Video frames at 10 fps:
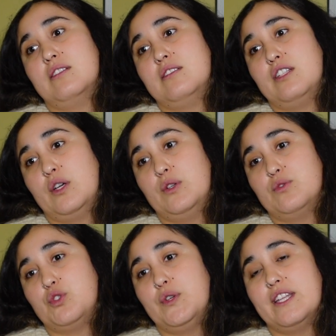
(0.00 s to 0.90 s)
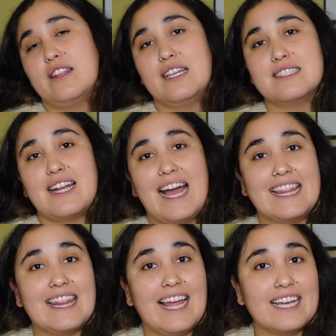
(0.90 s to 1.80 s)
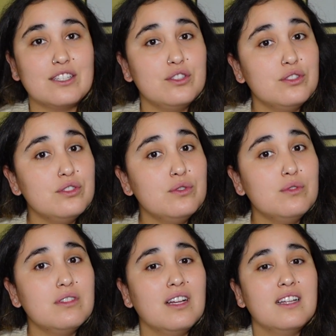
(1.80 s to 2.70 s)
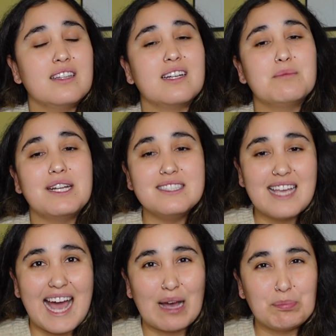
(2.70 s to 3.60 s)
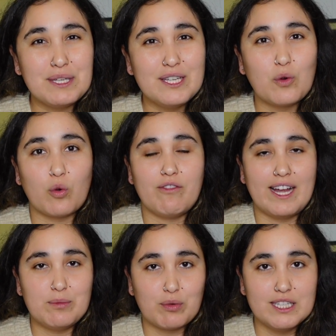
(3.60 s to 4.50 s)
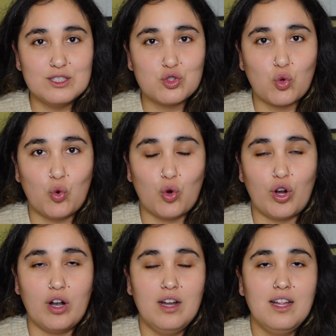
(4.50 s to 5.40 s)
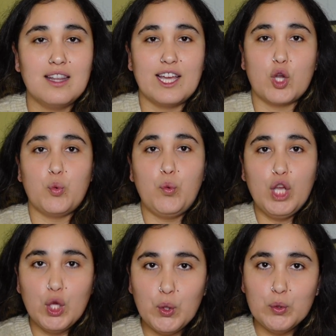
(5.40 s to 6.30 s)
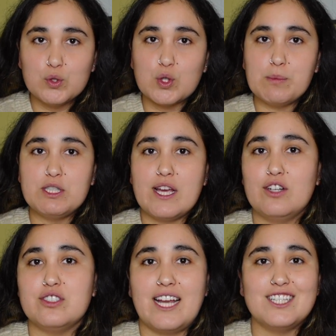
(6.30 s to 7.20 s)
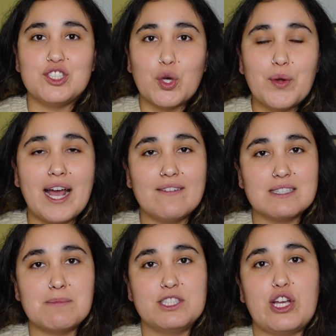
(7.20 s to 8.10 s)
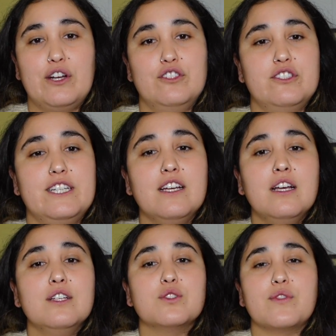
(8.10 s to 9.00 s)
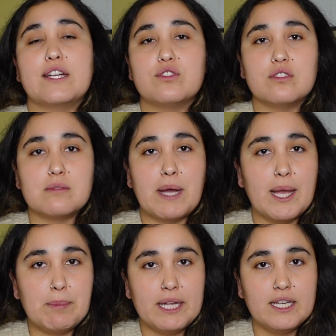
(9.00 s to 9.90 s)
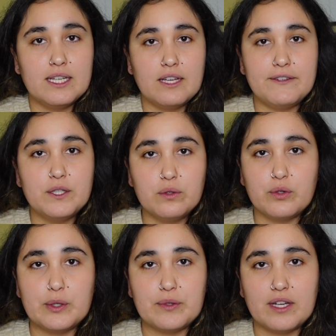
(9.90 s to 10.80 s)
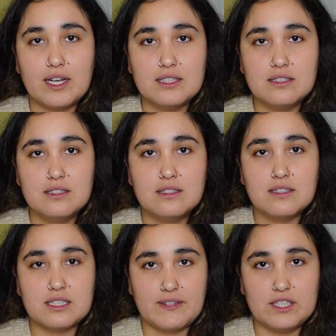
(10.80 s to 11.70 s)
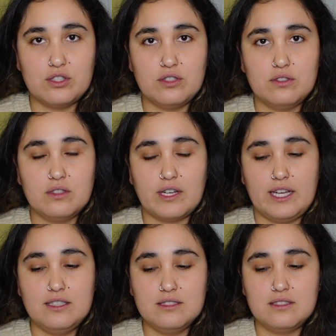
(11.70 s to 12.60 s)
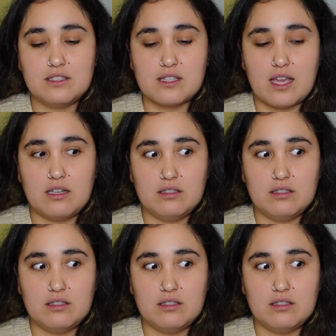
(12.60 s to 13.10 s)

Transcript: you know, doing the things that I like to do, that I'm not as happy or vibrant or like, woo, so much energy. I don't have as much energy. So that's just my opinion. If you don't agree with that, that's fine too, okay? Just saying.